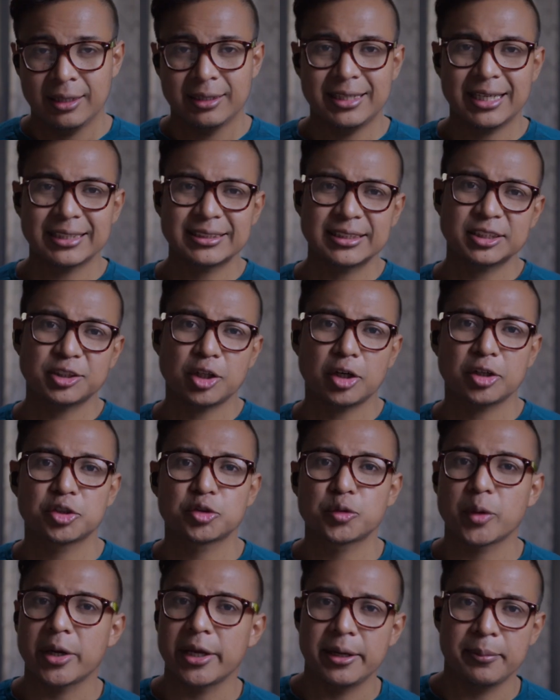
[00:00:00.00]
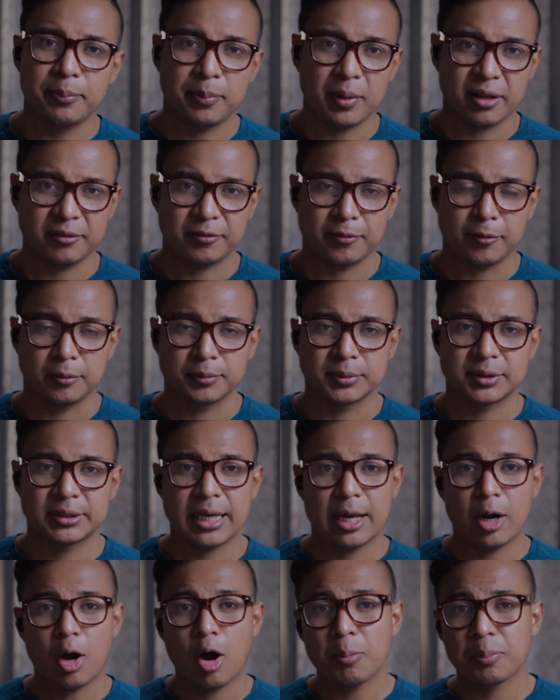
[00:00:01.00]
DEXs are trading platforms
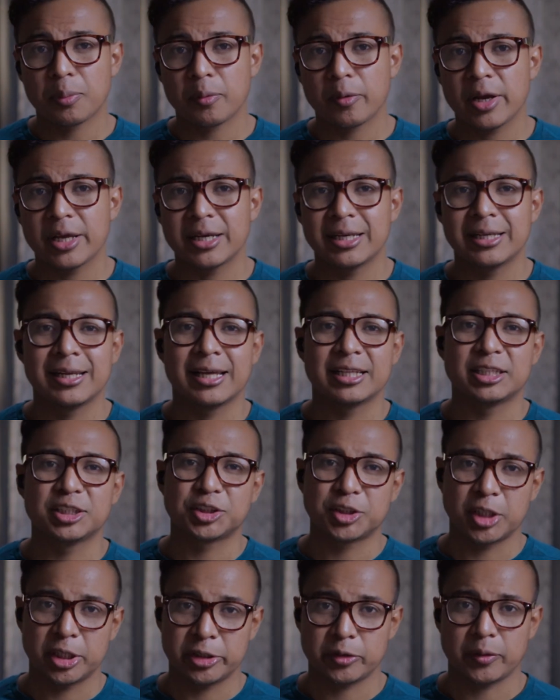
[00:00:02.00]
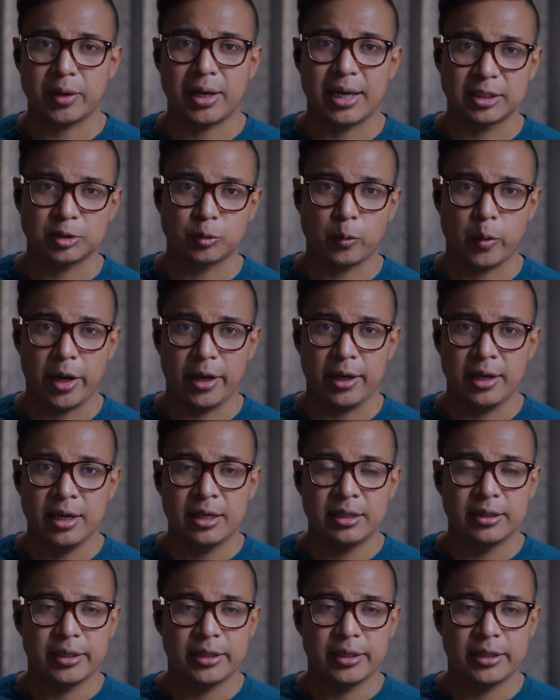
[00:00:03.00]
that operate in a decentralized way.